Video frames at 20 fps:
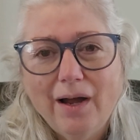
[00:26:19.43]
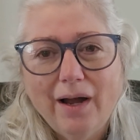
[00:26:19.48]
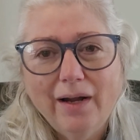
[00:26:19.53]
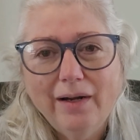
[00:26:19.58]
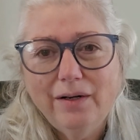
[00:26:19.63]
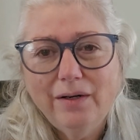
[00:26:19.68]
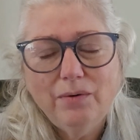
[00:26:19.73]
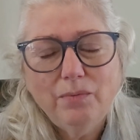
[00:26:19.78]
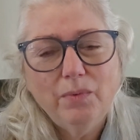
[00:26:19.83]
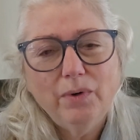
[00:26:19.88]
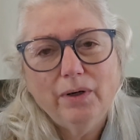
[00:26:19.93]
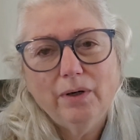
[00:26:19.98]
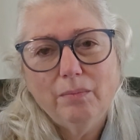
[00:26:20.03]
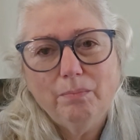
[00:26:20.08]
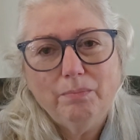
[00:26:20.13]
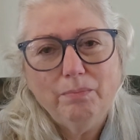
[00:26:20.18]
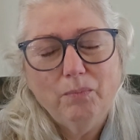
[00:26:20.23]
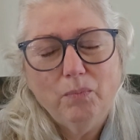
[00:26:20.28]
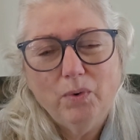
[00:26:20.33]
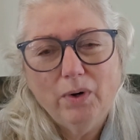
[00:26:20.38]
I don't
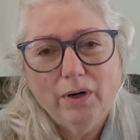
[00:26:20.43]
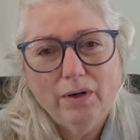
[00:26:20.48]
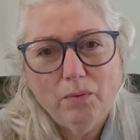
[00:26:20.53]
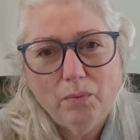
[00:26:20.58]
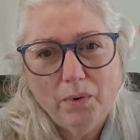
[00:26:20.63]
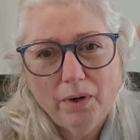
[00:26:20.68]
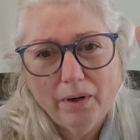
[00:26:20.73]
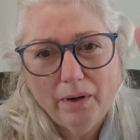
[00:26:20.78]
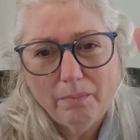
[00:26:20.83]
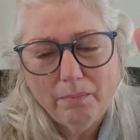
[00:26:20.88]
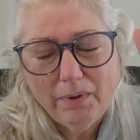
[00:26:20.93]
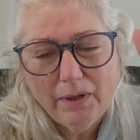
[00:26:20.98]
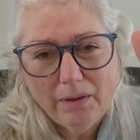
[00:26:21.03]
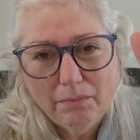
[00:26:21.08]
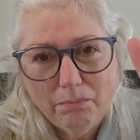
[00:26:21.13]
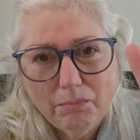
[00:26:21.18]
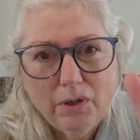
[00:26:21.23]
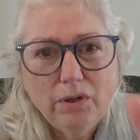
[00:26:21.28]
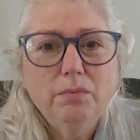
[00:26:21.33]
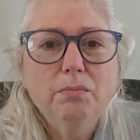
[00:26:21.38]
want to wear a big
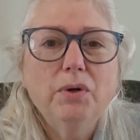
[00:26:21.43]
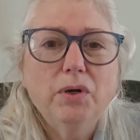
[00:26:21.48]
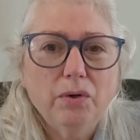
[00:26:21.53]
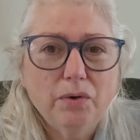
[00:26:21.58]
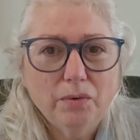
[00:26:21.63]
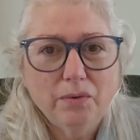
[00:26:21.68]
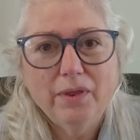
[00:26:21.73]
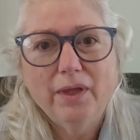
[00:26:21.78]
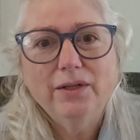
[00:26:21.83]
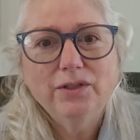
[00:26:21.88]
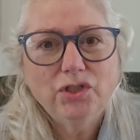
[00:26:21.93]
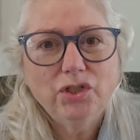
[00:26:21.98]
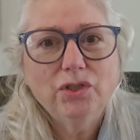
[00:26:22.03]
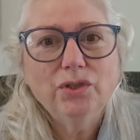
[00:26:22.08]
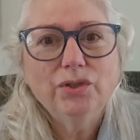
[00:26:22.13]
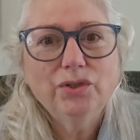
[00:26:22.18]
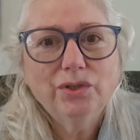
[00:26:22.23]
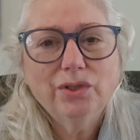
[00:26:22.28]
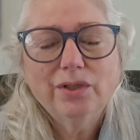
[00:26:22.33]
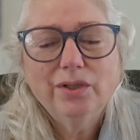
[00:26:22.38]
muumuu that
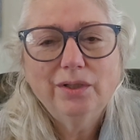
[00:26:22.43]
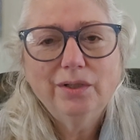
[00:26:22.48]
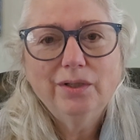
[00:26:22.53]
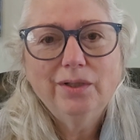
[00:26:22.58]
just,